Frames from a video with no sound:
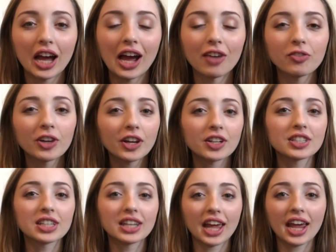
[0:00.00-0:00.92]
I figured
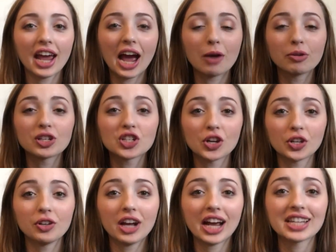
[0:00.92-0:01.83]
today I would show
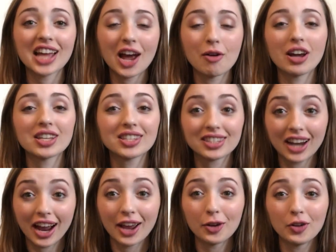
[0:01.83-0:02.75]
you guys how I
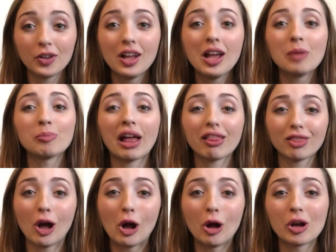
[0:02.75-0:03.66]
style my
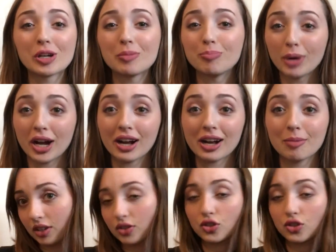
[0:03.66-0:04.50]
long bob.